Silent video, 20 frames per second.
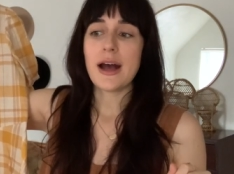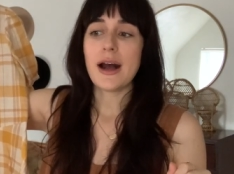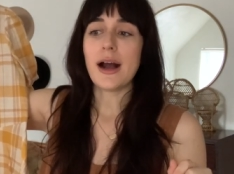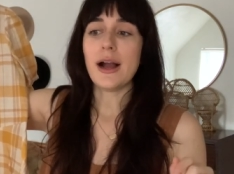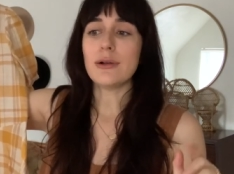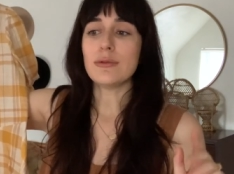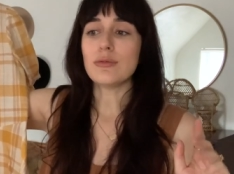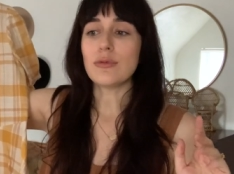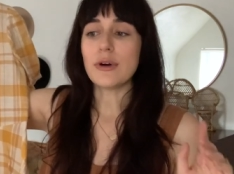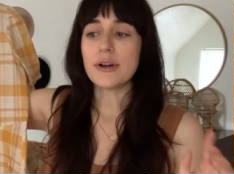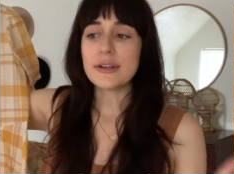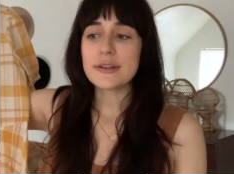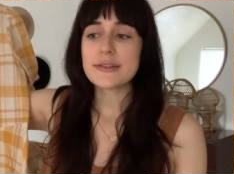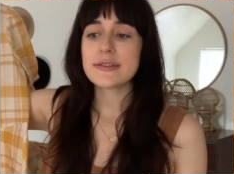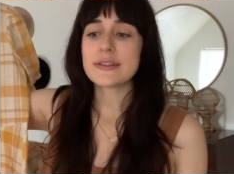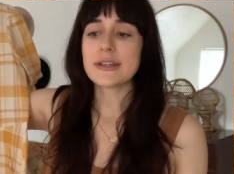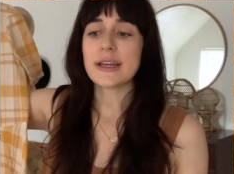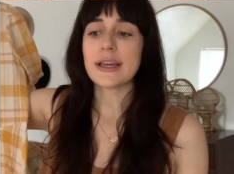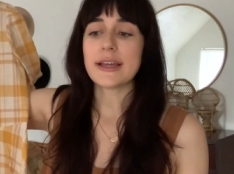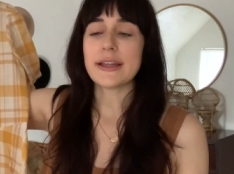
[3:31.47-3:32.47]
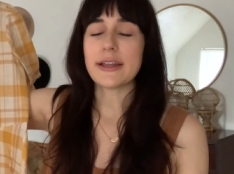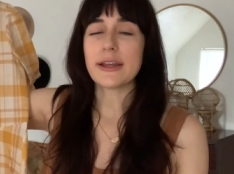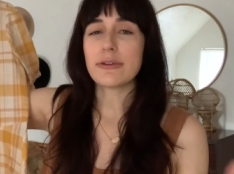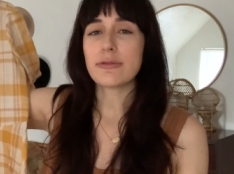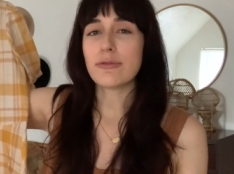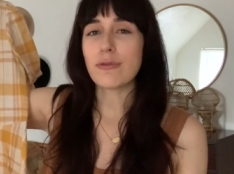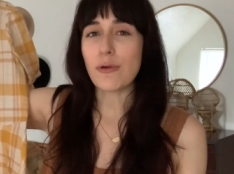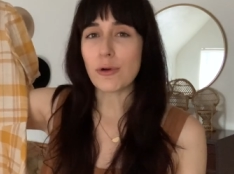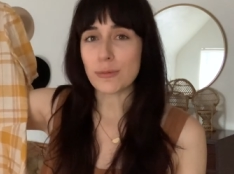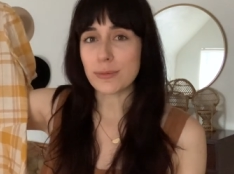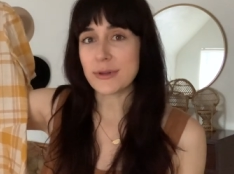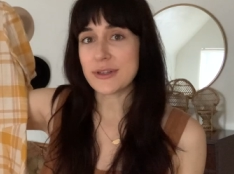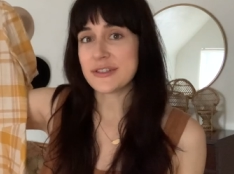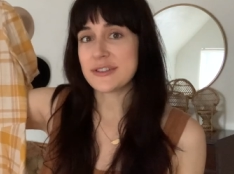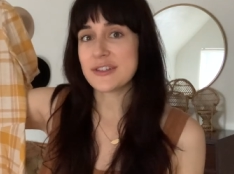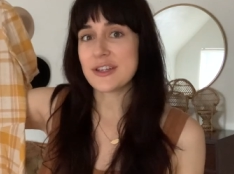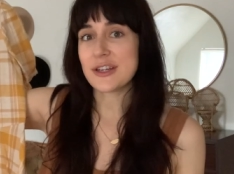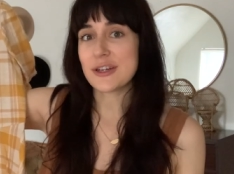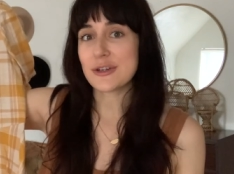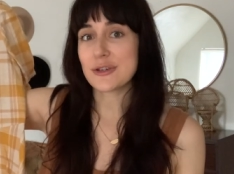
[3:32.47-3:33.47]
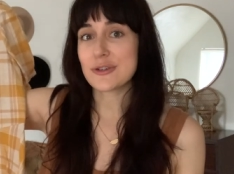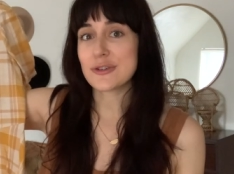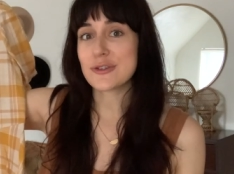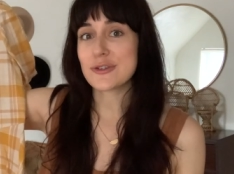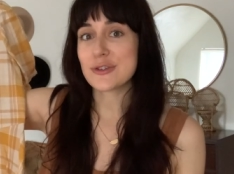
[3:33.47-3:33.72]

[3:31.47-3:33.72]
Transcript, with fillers: I wanna say like four plus years.